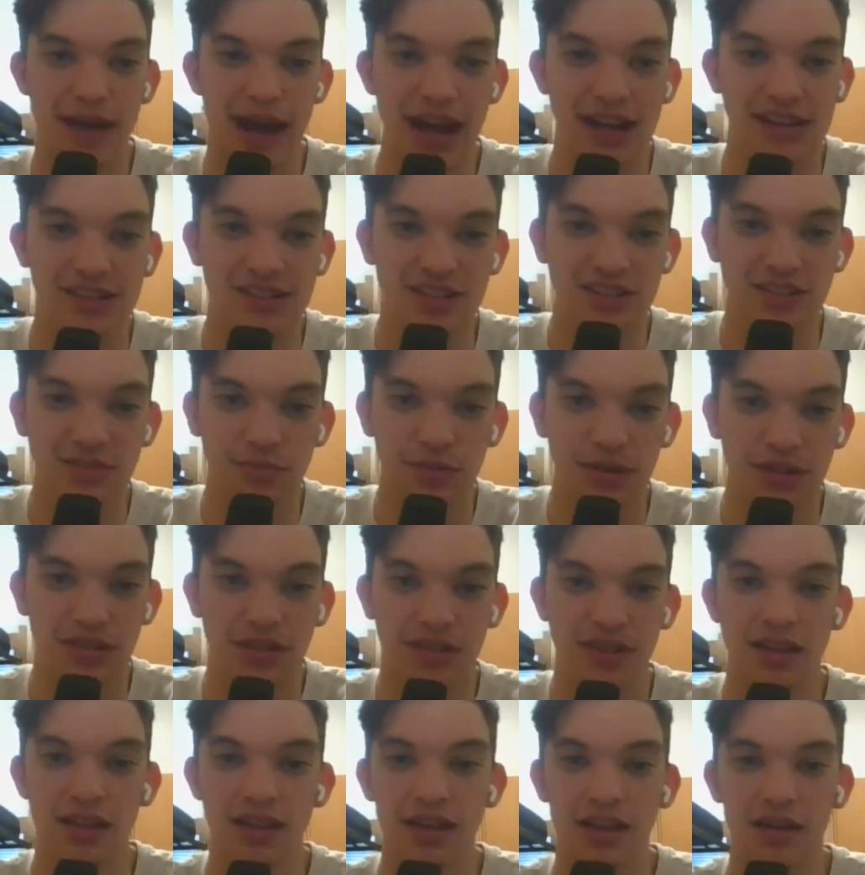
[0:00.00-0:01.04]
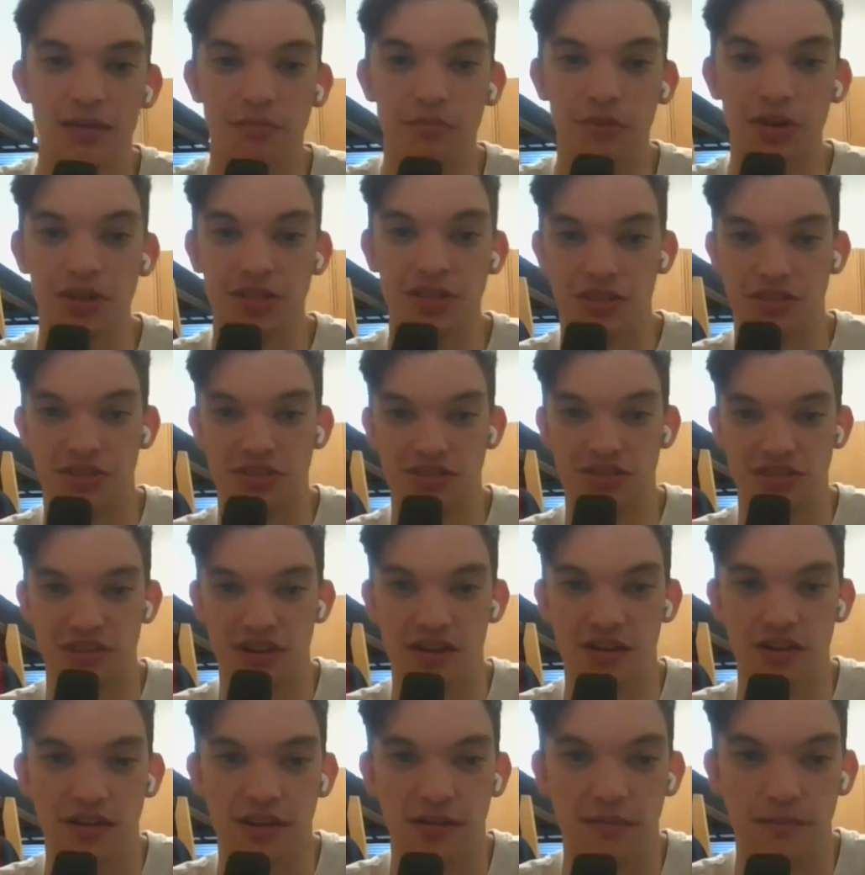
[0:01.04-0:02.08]
matches with
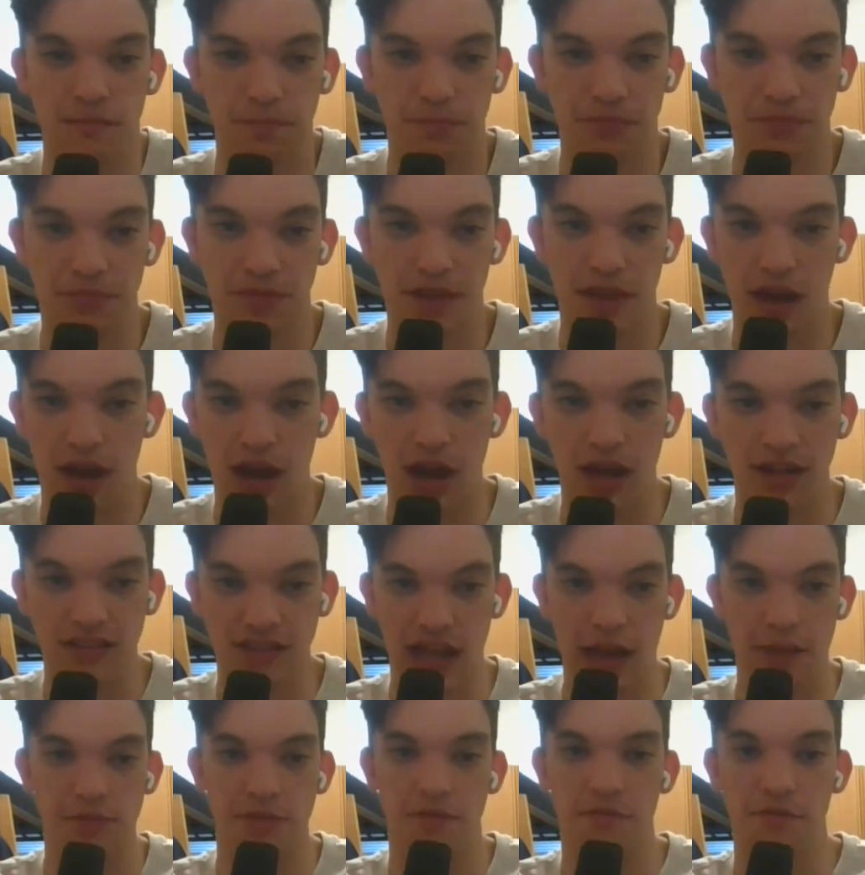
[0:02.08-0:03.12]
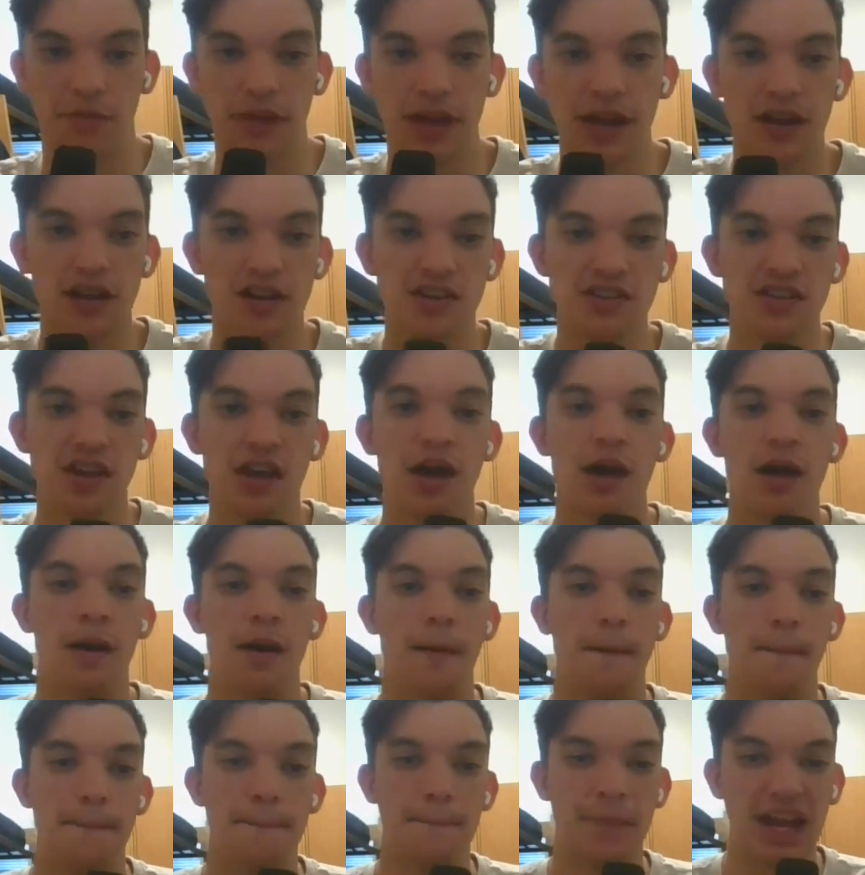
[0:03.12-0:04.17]
certain types of players.
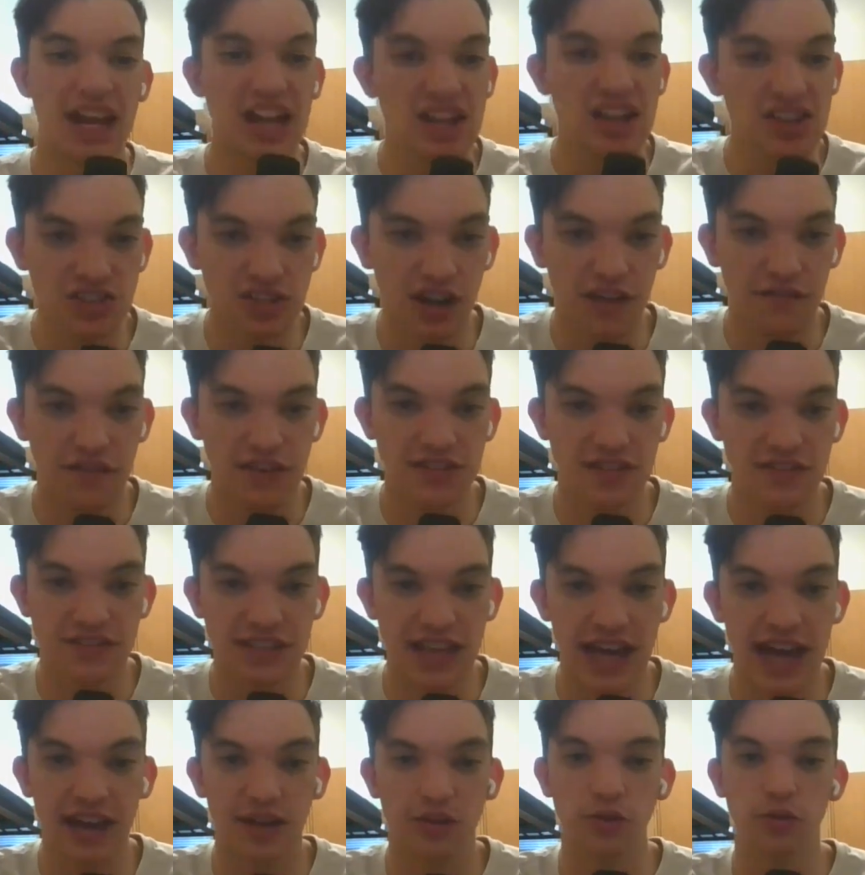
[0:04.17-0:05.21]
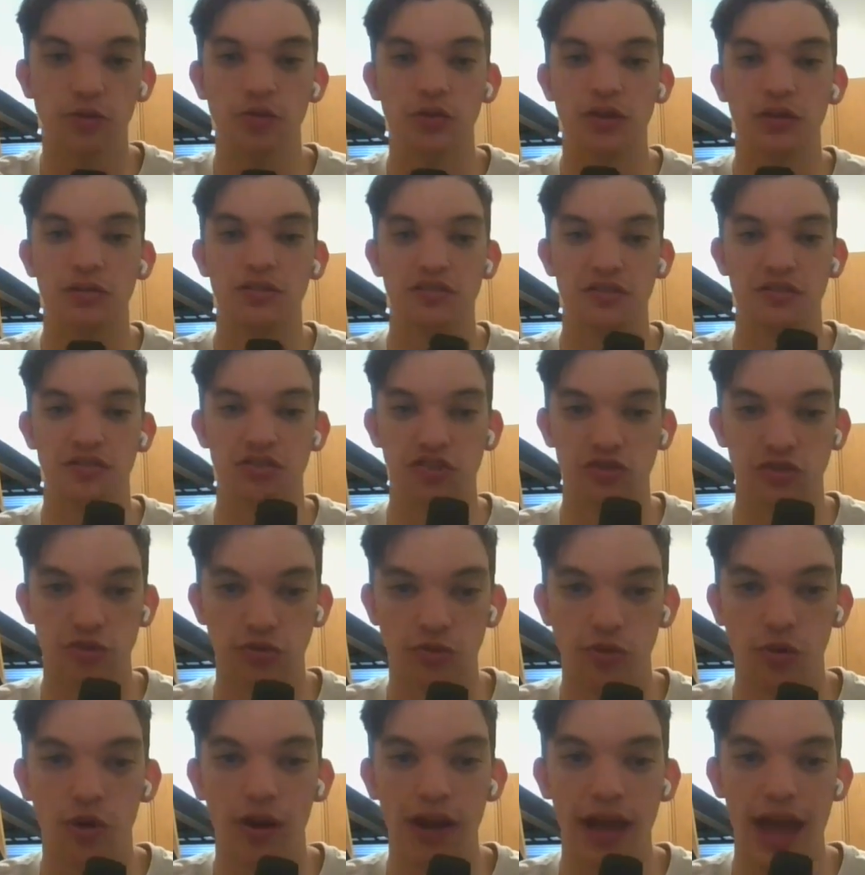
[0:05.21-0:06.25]
Patient offensive tackle who can
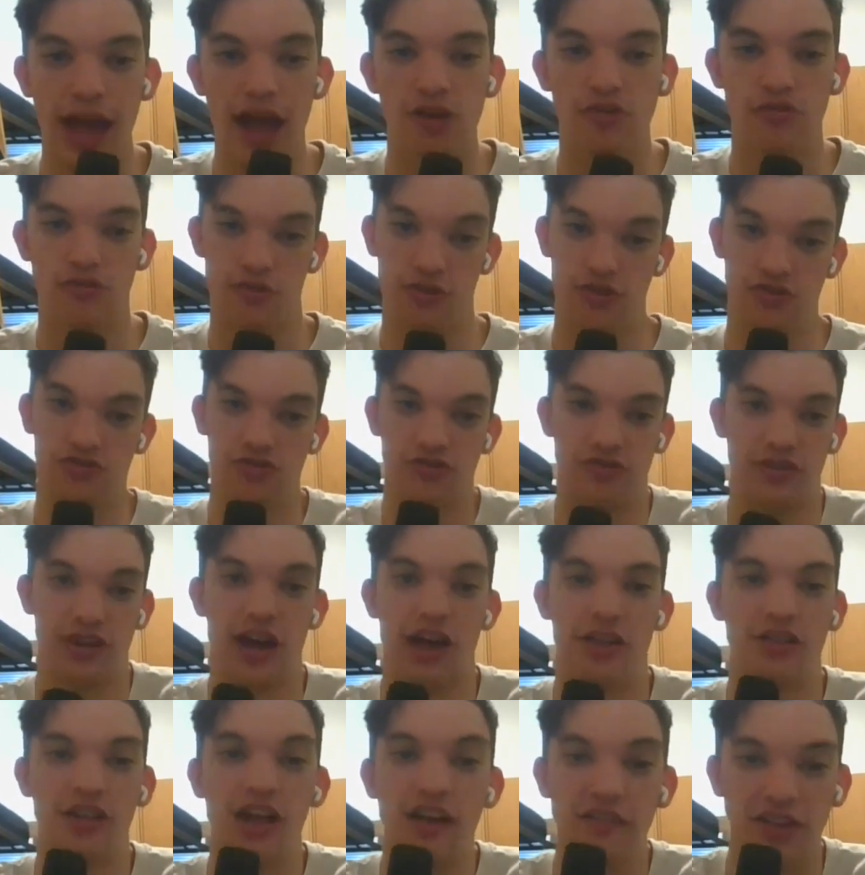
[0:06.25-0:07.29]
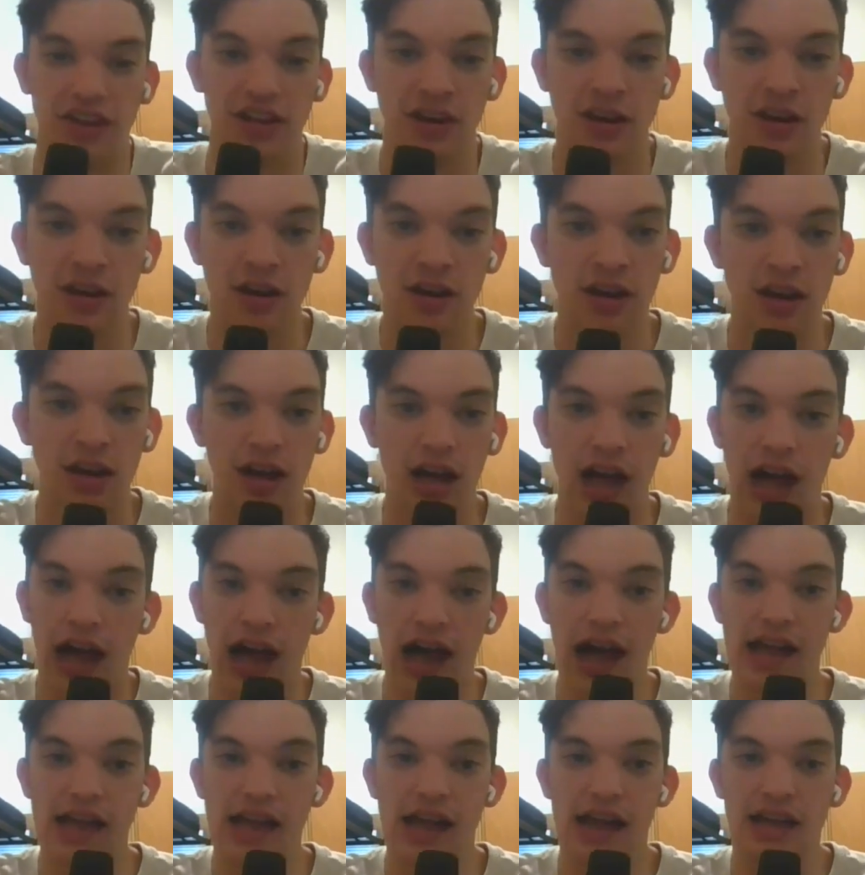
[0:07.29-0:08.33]
destroy edge rushers. I love it.
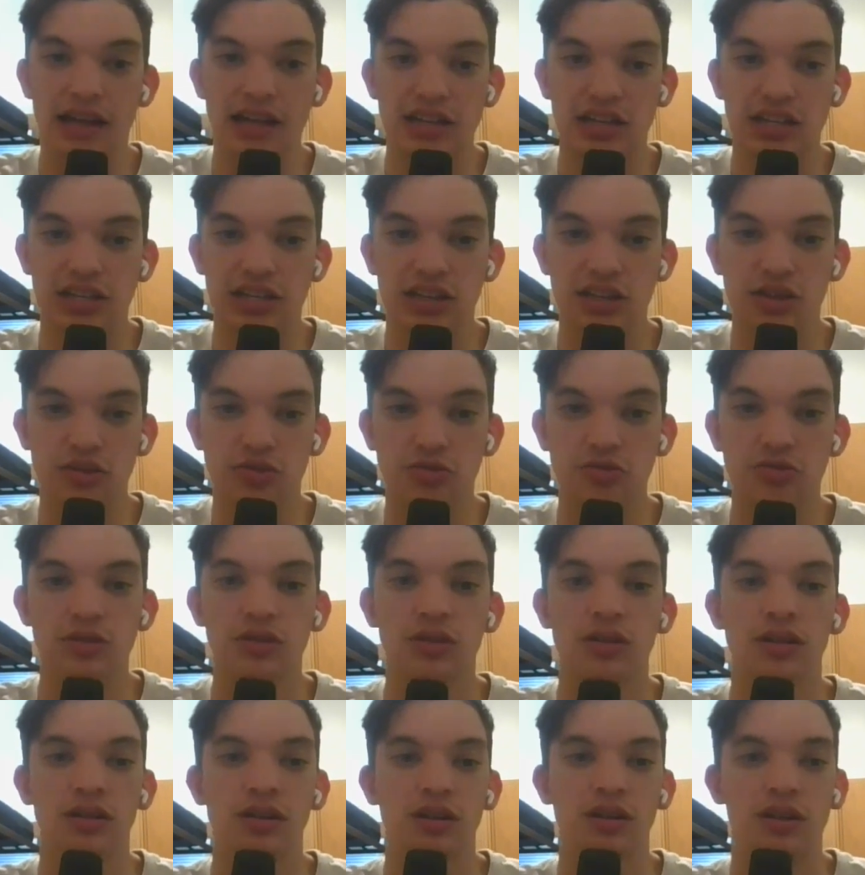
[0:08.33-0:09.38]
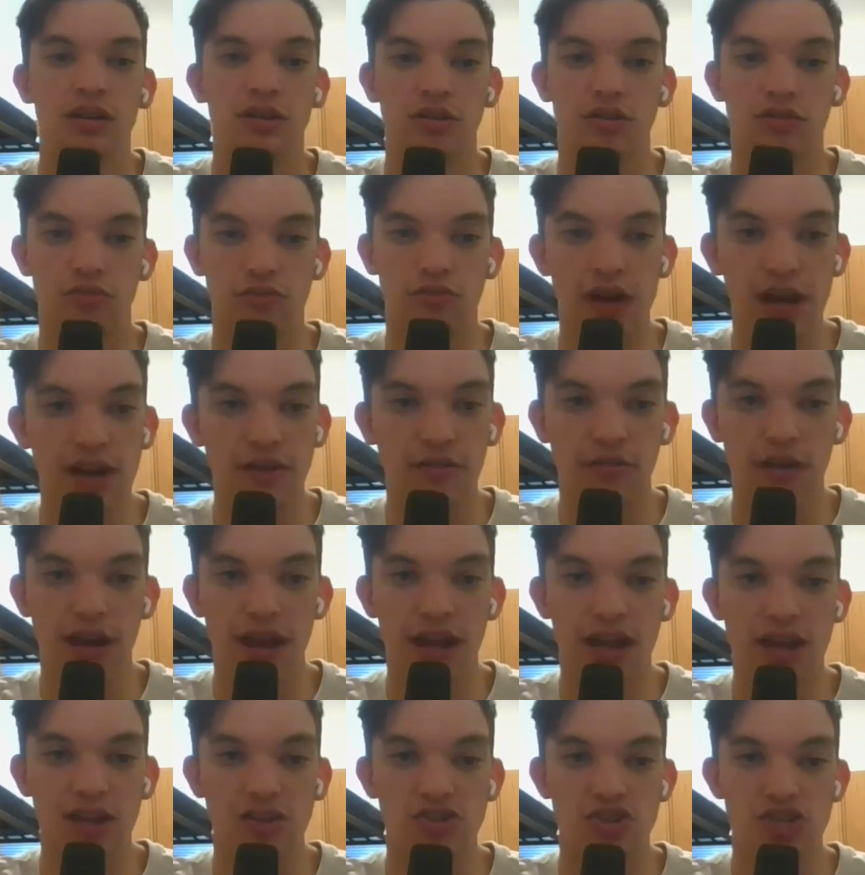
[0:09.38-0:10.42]
High IQ. Great
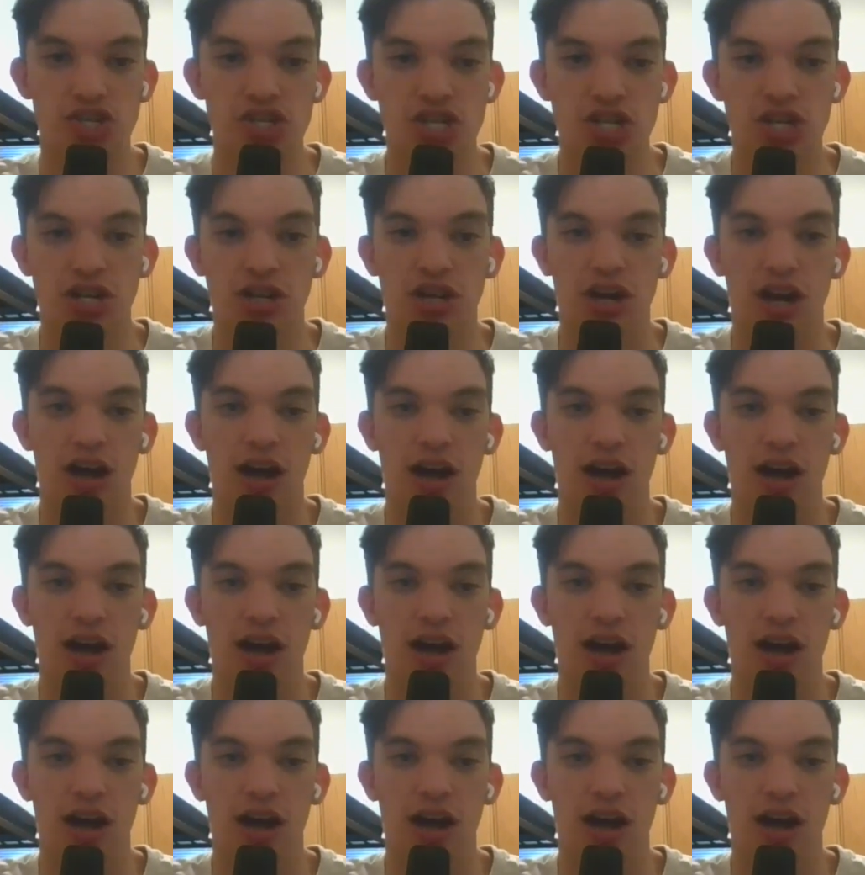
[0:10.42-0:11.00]
range.